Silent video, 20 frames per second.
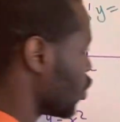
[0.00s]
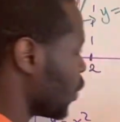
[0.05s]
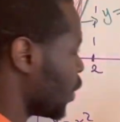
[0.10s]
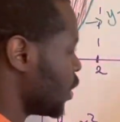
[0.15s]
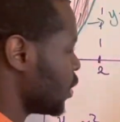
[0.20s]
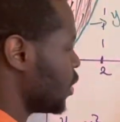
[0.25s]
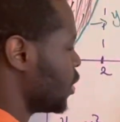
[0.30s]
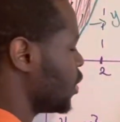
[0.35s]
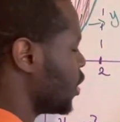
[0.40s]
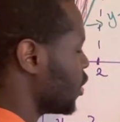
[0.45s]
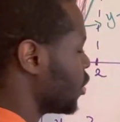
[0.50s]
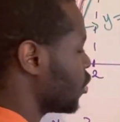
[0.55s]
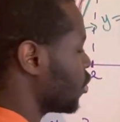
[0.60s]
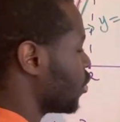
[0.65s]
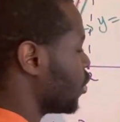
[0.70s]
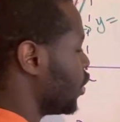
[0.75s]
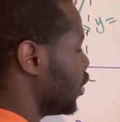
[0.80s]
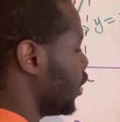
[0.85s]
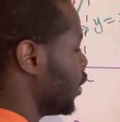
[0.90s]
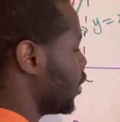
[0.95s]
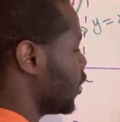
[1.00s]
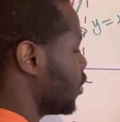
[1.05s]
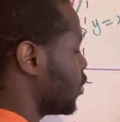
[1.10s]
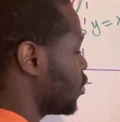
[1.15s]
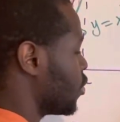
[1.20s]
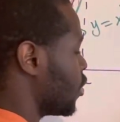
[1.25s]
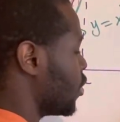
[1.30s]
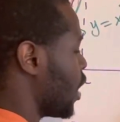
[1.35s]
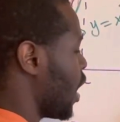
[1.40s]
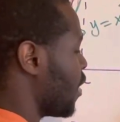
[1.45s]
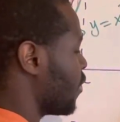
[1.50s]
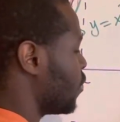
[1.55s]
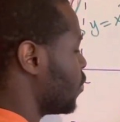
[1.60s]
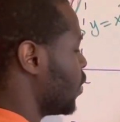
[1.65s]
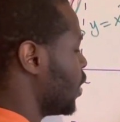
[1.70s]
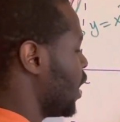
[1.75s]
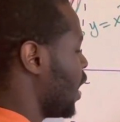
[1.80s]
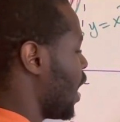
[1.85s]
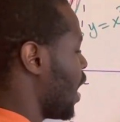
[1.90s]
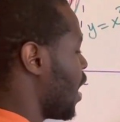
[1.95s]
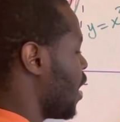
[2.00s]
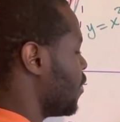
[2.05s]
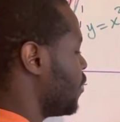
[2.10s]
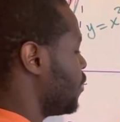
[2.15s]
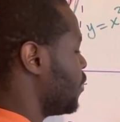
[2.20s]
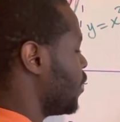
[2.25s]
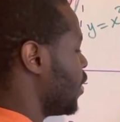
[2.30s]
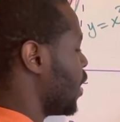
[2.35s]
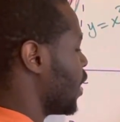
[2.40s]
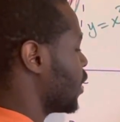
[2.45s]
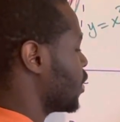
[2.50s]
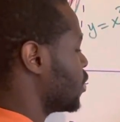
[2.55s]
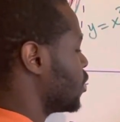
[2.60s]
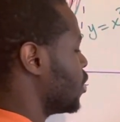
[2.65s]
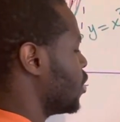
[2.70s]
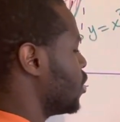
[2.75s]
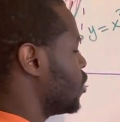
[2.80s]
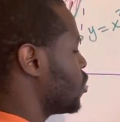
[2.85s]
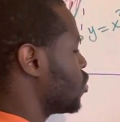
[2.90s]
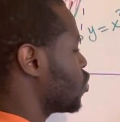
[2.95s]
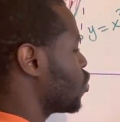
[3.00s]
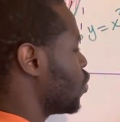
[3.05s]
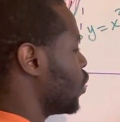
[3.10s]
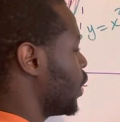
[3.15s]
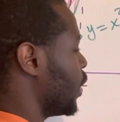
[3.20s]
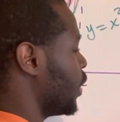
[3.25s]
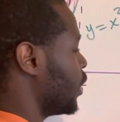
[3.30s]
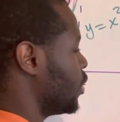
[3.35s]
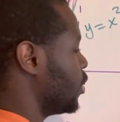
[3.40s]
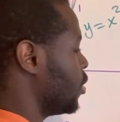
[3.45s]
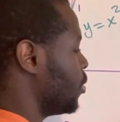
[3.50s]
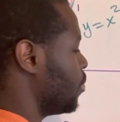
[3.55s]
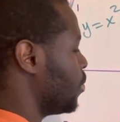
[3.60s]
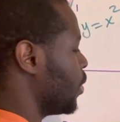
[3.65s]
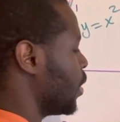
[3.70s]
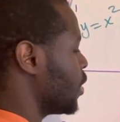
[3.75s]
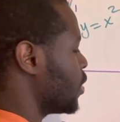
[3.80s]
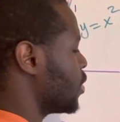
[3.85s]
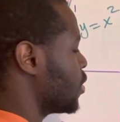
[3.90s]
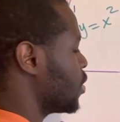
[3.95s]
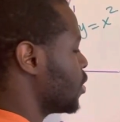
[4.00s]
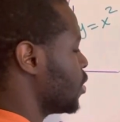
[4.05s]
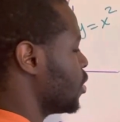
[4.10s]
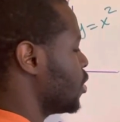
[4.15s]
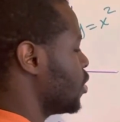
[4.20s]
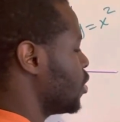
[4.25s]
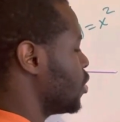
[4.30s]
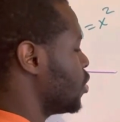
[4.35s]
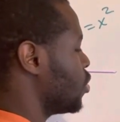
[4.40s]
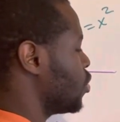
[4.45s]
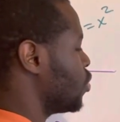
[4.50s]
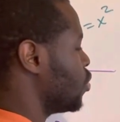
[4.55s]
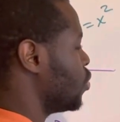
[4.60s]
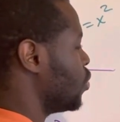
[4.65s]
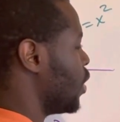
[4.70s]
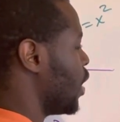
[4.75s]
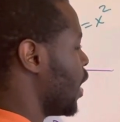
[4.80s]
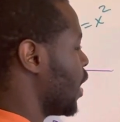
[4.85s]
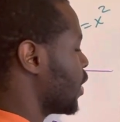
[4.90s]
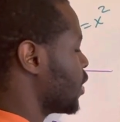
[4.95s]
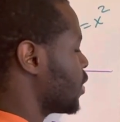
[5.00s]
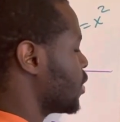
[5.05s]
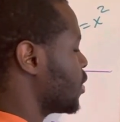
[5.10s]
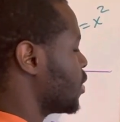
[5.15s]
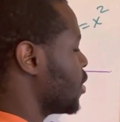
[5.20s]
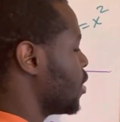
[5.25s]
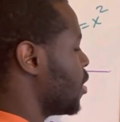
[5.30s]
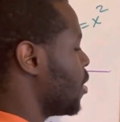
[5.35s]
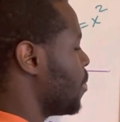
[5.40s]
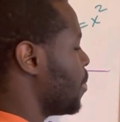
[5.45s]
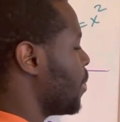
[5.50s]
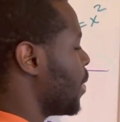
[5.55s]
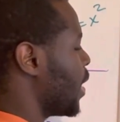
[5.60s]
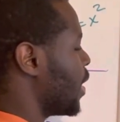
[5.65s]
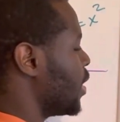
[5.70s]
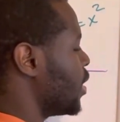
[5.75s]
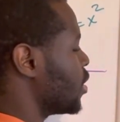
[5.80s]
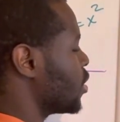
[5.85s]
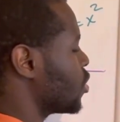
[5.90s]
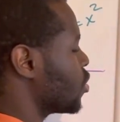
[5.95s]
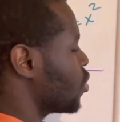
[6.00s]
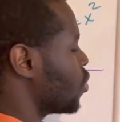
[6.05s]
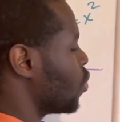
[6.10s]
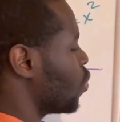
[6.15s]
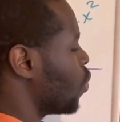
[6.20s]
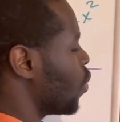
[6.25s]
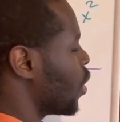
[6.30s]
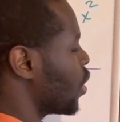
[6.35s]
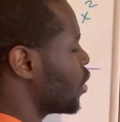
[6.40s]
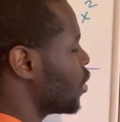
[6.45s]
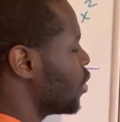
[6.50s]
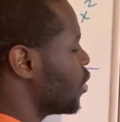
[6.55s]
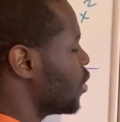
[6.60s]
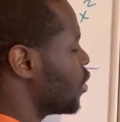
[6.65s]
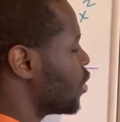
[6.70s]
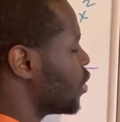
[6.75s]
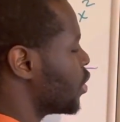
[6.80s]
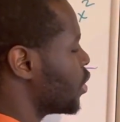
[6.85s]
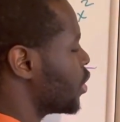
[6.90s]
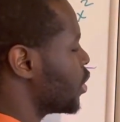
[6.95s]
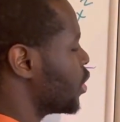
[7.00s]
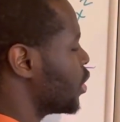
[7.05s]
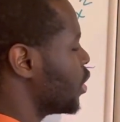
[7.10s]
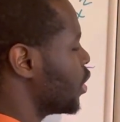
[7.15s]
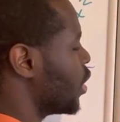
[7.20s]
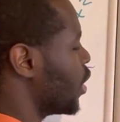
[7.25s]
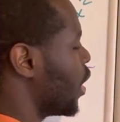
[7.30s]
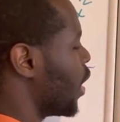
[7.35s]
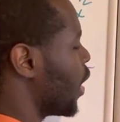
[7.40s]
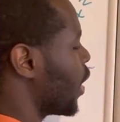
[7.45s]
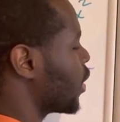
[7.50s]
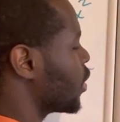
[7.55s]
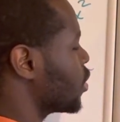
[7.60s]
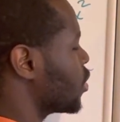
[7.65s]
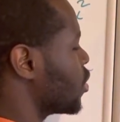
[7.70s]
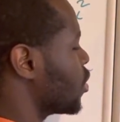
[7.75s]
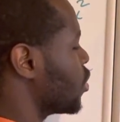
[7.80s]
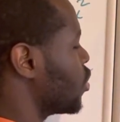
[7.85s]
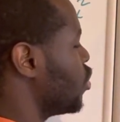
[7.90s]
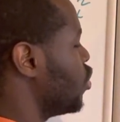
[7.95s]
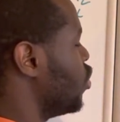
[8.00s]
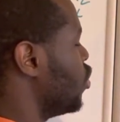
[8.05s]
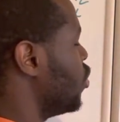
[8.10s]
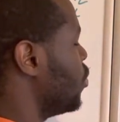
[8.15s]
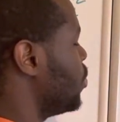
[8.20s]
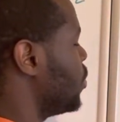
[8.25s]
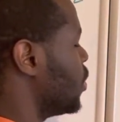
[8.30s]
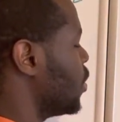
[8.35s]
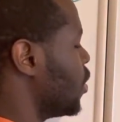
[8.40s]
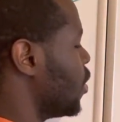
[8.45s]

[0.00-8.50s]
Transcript: what is this integral here? So you have 1/2 x squared plus 2x minus 1/3 x cubed